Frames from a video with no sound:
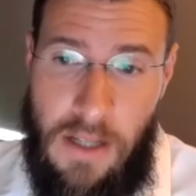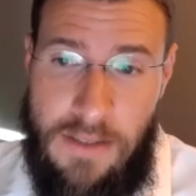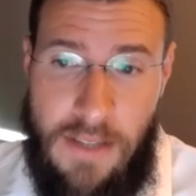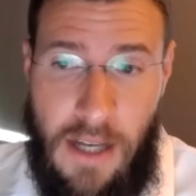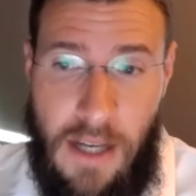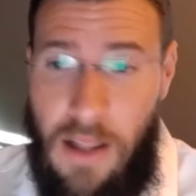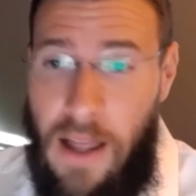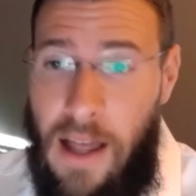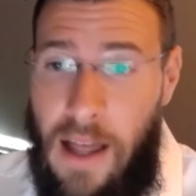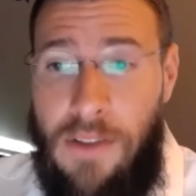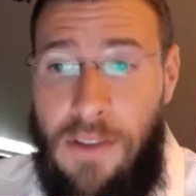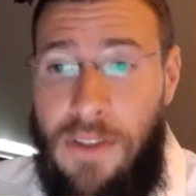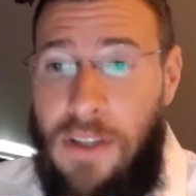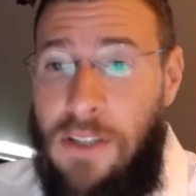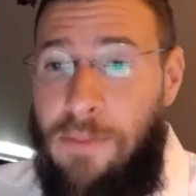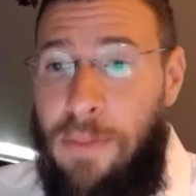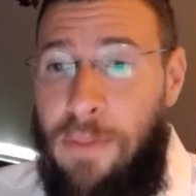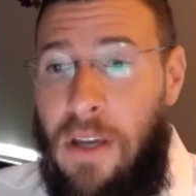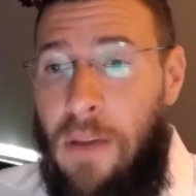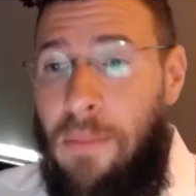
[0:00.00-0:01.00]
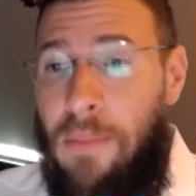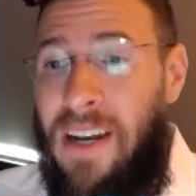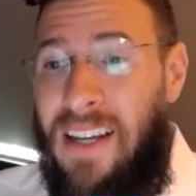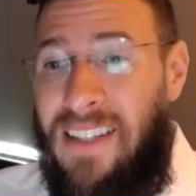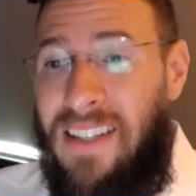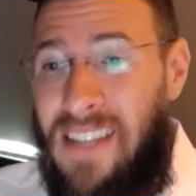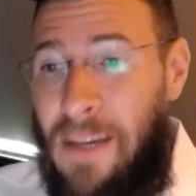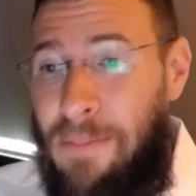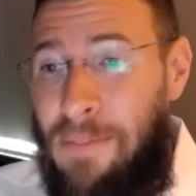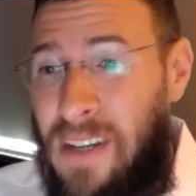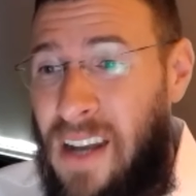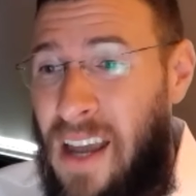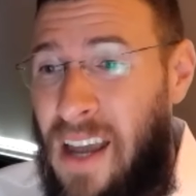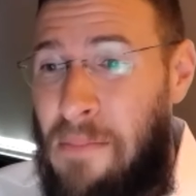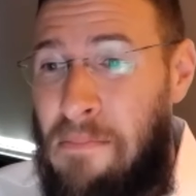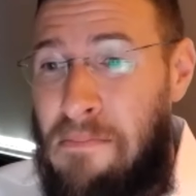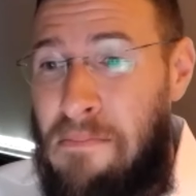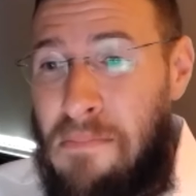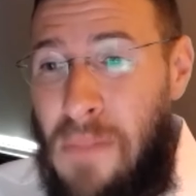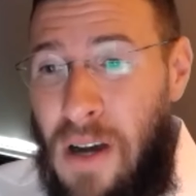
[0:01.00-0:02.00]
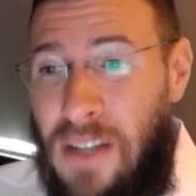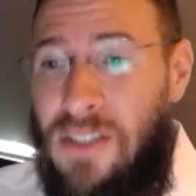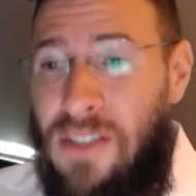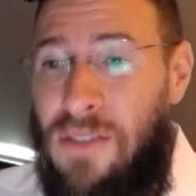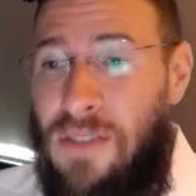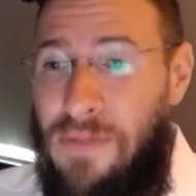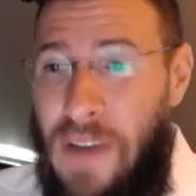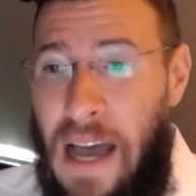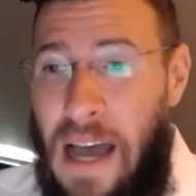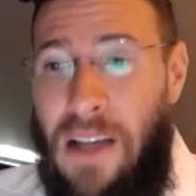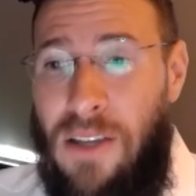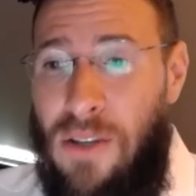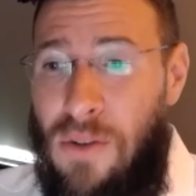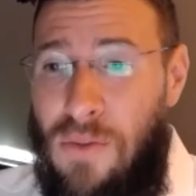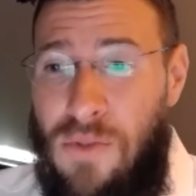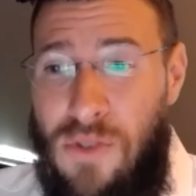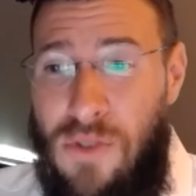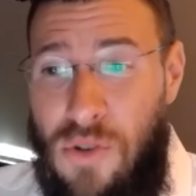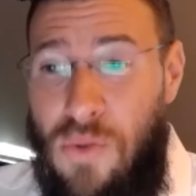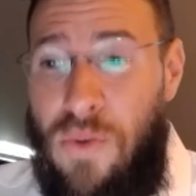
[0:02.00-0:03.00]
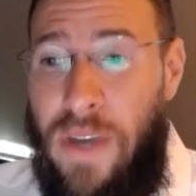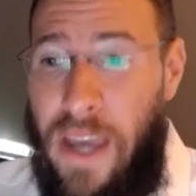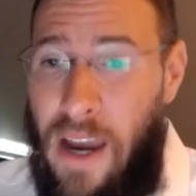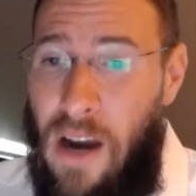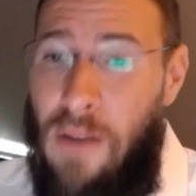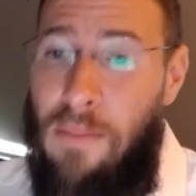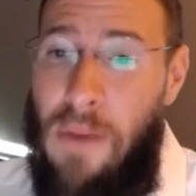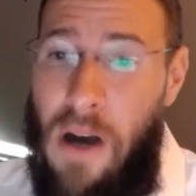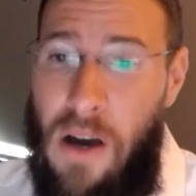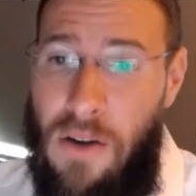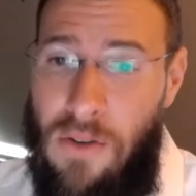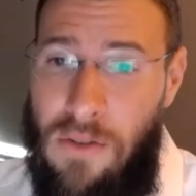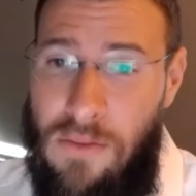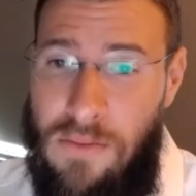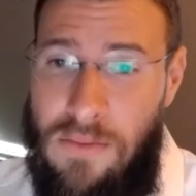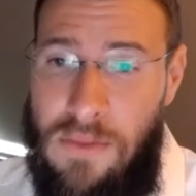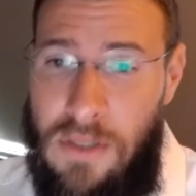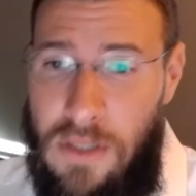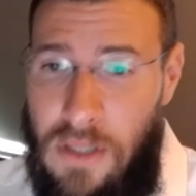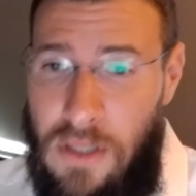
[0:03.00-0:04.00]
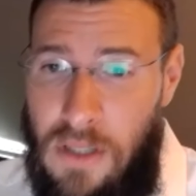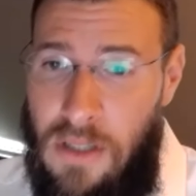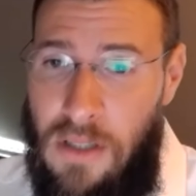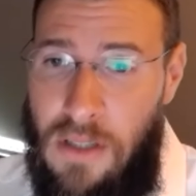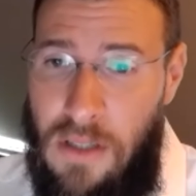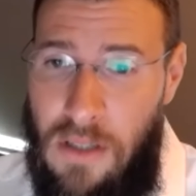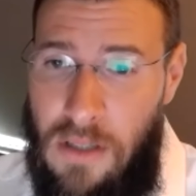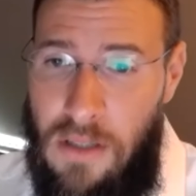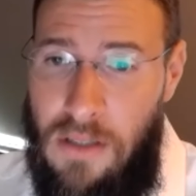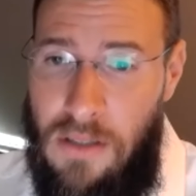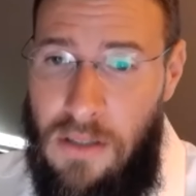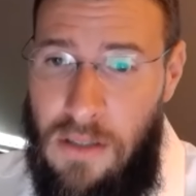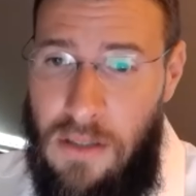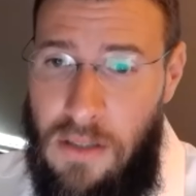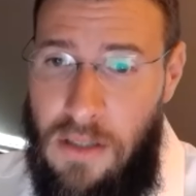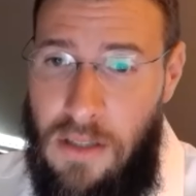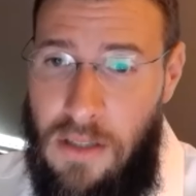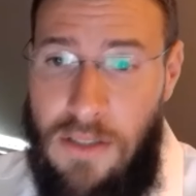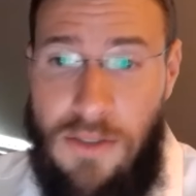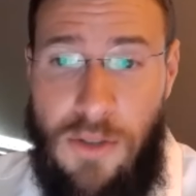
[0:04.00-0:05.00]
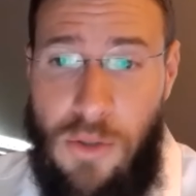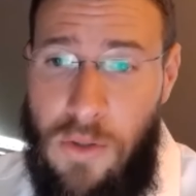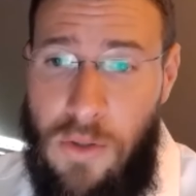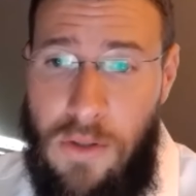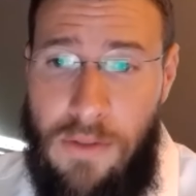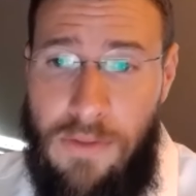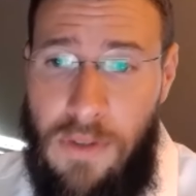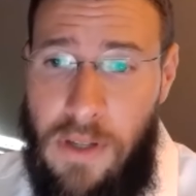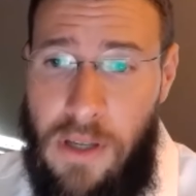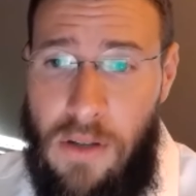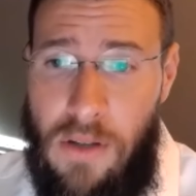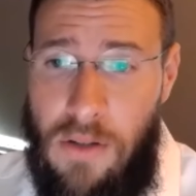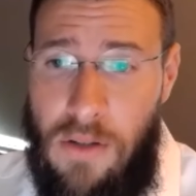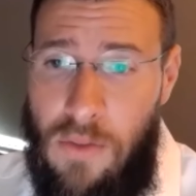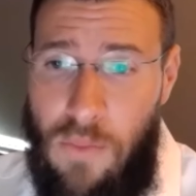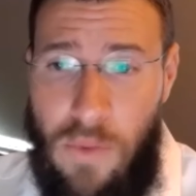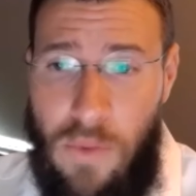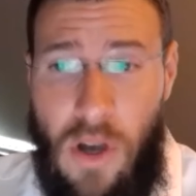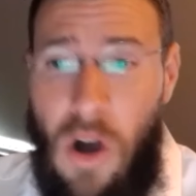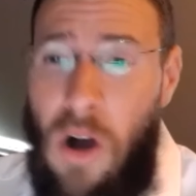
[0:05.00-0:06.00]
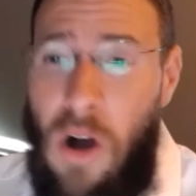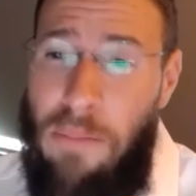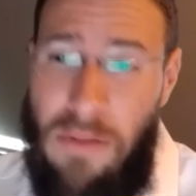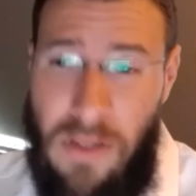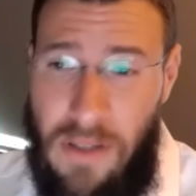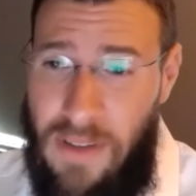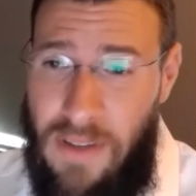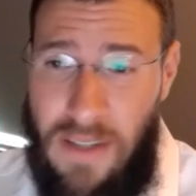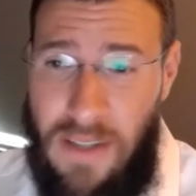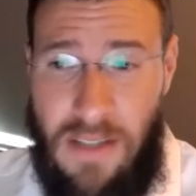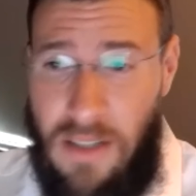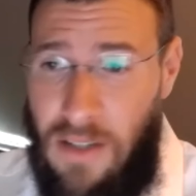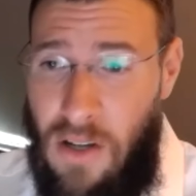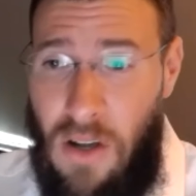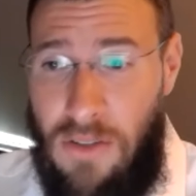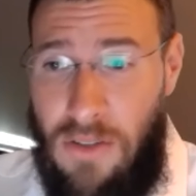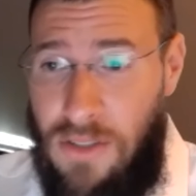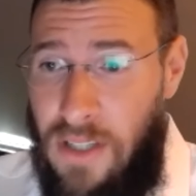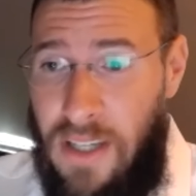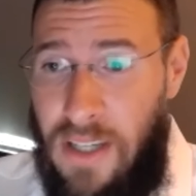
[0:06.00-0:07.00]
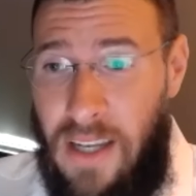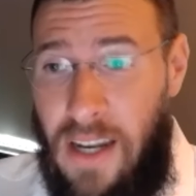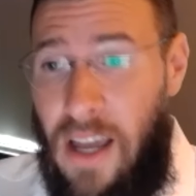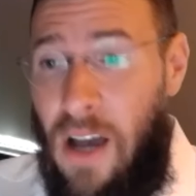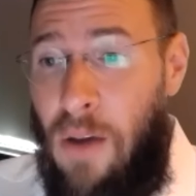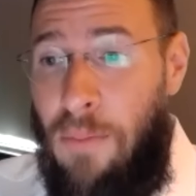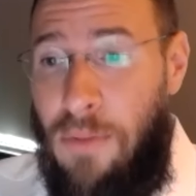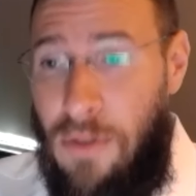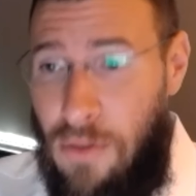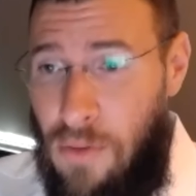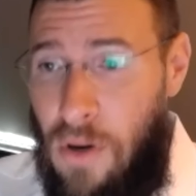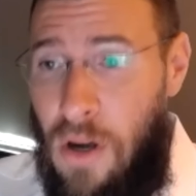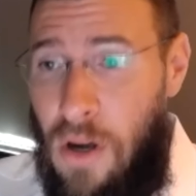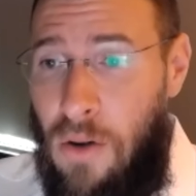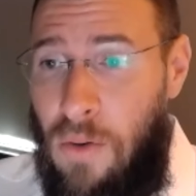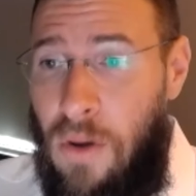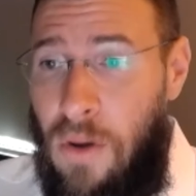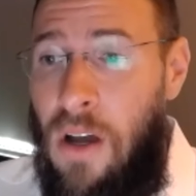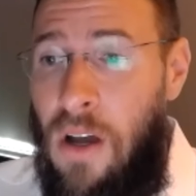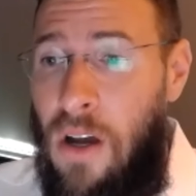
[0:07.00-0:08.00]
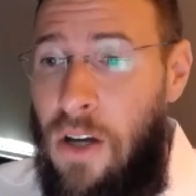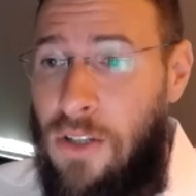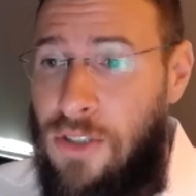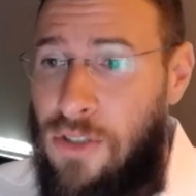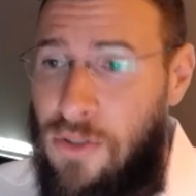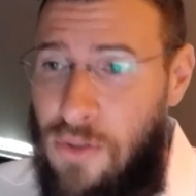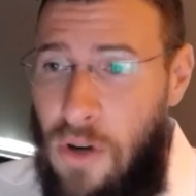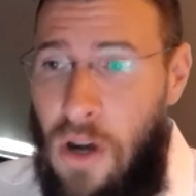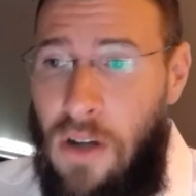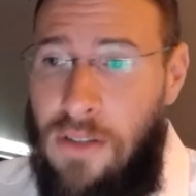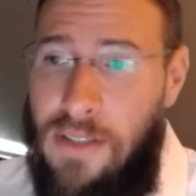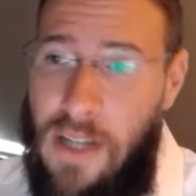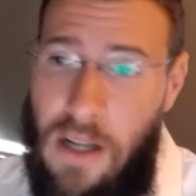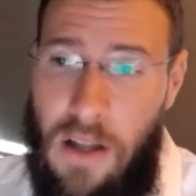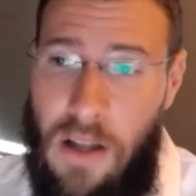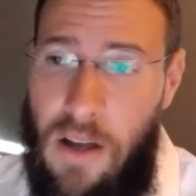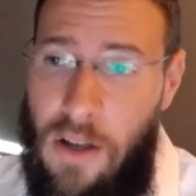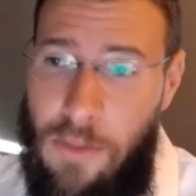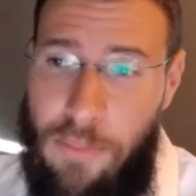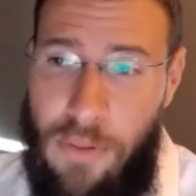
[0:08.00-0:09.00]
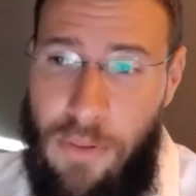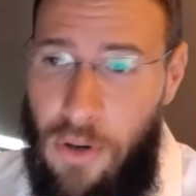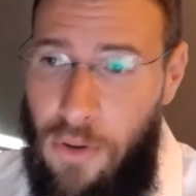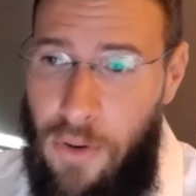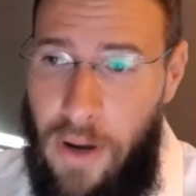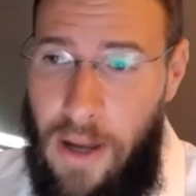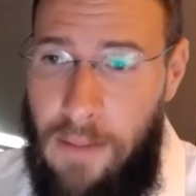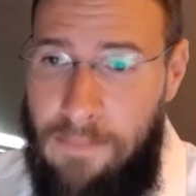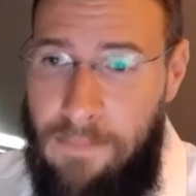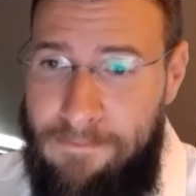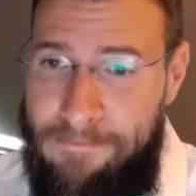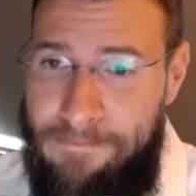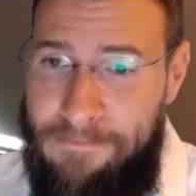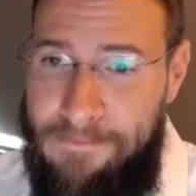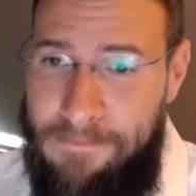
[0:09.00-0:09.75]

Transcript: Telehealth has become an accepted and much valued new care model. Intuitively, we all believe that technology can help grow a strong telehealth program.